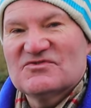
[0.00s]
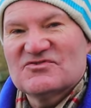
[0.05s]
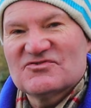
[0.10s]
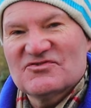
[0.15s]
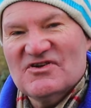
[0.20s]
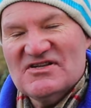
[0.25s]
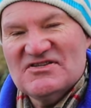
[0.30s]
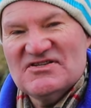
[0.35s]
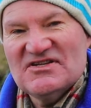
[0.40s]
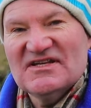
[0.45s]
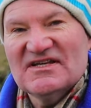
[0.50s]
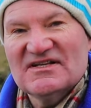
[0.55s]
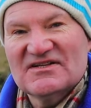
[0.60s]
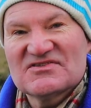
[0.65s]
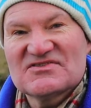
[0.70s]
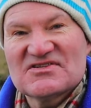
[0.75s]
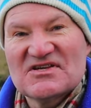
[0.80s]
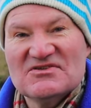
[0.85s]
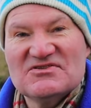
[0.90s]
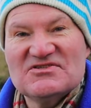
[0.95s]
dredging and
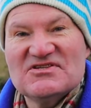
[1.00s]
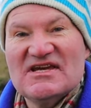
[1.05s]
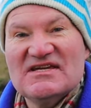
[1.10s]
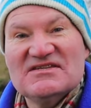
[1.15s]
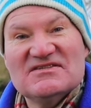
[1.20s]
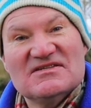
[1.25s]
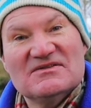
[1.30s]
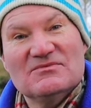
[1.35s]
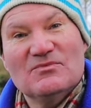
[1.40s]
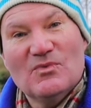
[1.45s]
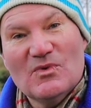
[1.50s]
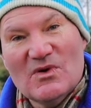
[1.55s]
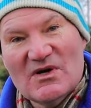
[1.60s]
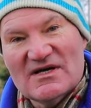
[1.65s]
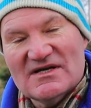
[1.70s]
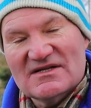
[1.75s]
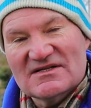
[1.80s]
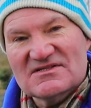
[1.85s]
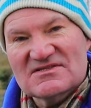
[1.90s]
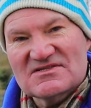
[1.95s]
associated
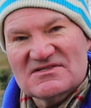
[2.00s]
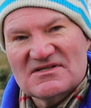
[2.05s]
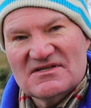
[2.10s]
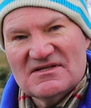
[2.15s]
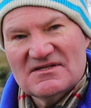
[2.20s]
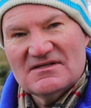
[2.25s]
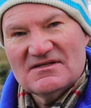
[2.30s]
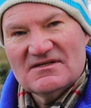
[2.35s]
works.